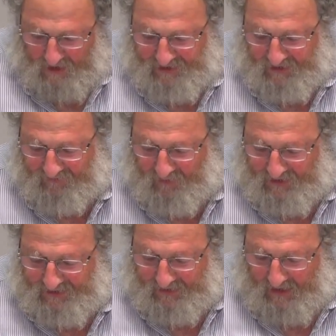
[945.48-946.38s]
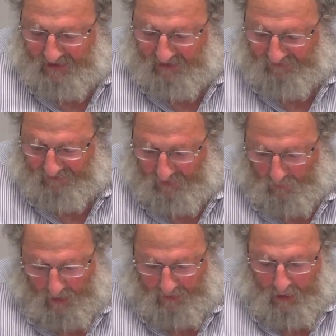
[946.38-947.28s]
She divorced in
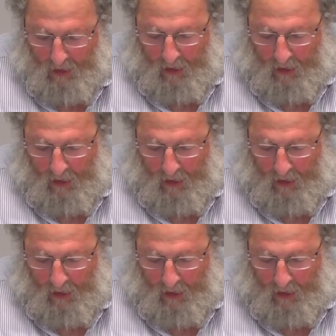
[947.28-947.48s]
1951,